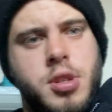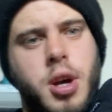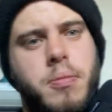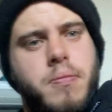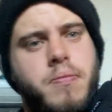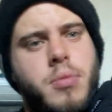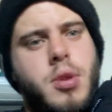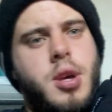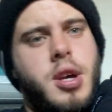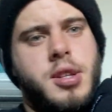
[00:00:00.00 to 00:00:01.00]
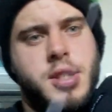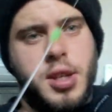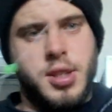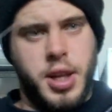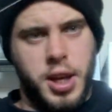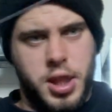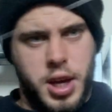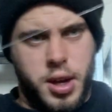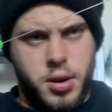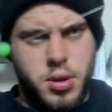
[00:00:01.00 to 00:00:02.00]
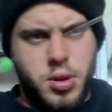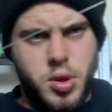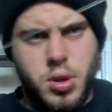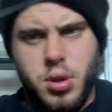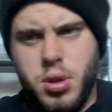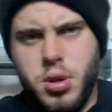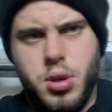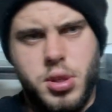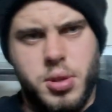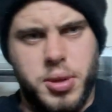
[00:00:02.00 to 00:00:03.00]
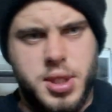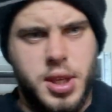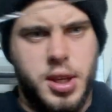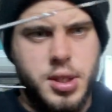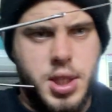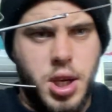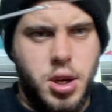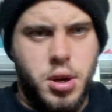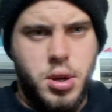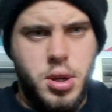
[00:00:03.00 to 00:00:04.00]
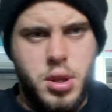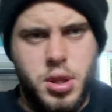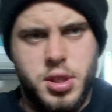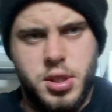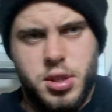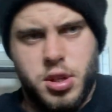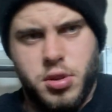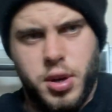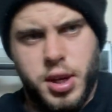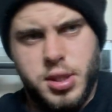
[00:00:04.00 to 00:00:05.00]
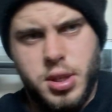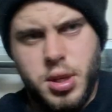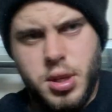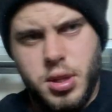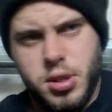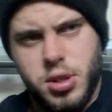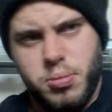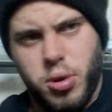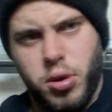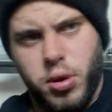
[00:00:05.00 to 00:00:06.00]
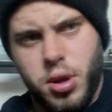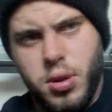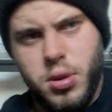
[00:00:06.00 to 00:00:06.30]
in. It sits like that. So my sink is here, this is the trace, this is my hook.